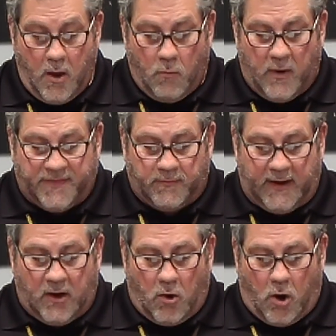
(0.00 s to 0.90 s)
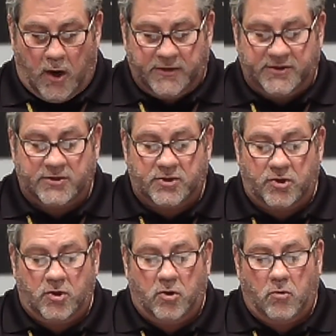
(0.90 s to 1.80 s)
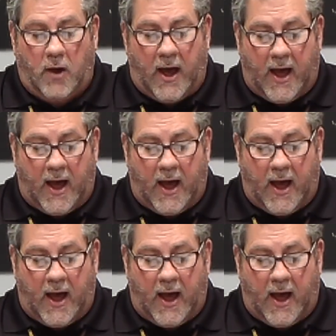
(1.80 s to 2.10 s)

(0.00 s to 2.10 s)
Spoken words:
With regards to